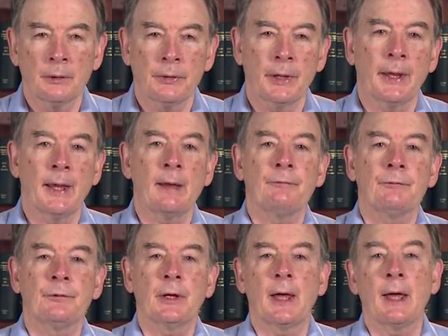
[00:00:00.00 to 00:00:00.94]
They
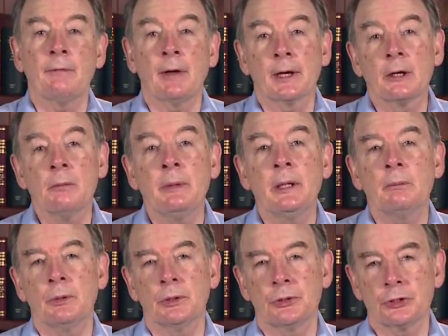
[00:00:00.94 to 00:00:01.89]
have to have a
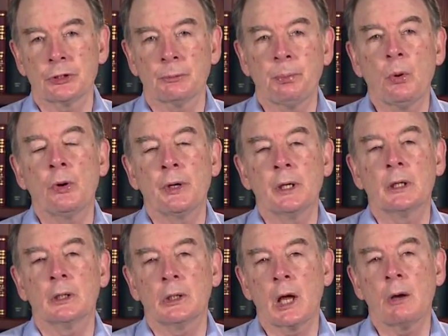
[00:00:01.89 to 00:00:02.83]
commitment to supporting
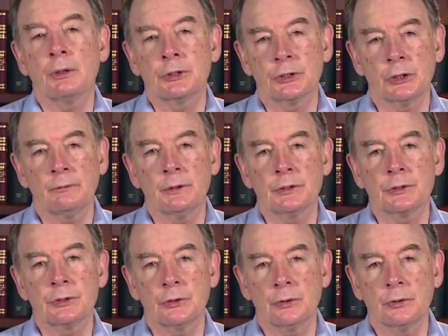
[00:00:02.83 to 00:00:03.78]
low achieving
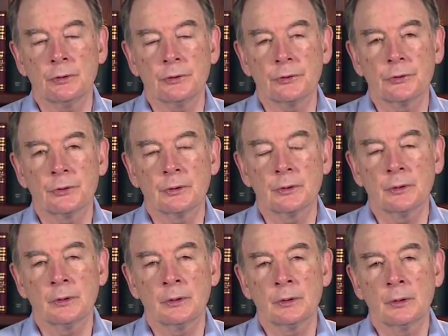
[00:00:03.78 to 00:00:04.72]
students.
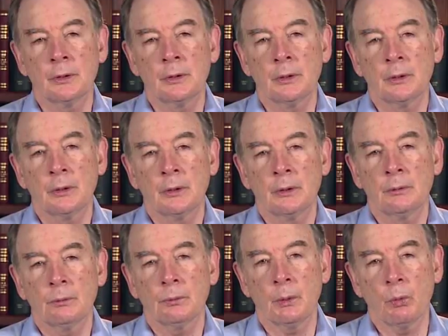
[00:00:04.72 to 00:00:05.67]

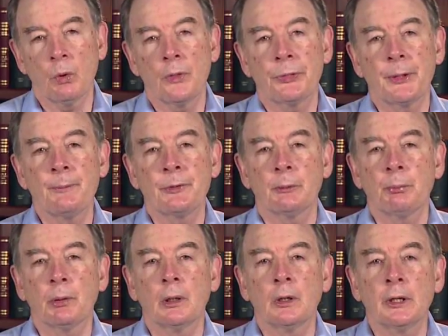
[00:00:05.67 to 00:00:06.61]
We want them to
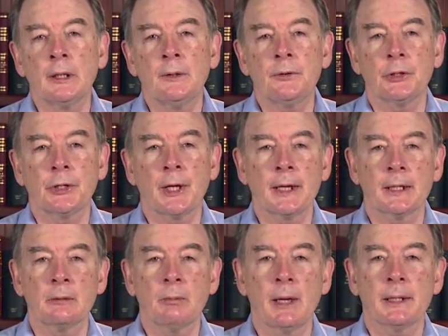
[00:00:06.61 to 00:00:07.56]
believe that they
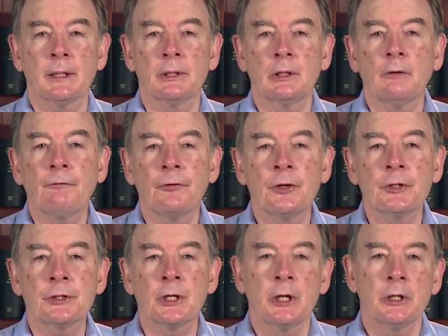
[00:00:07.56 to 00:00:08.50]
can make a
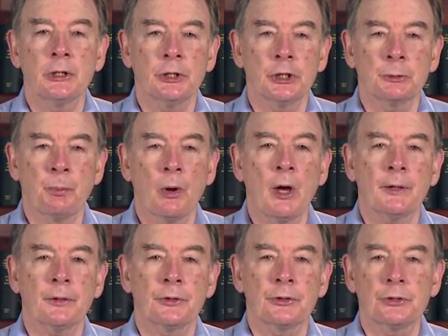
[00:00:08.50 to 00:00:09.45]
difference
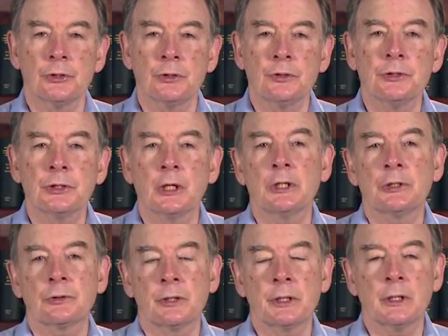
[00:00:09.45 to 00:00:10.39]
despite the student's
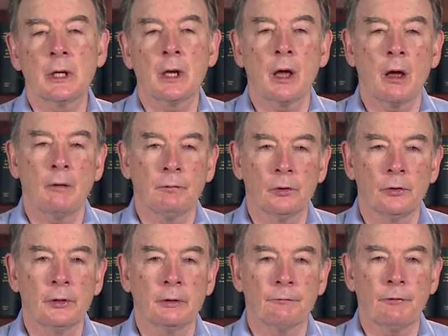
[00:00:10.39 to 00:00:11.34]
history of
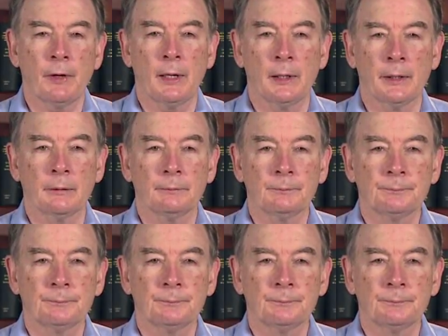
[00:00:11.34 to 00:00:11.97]
learning failure.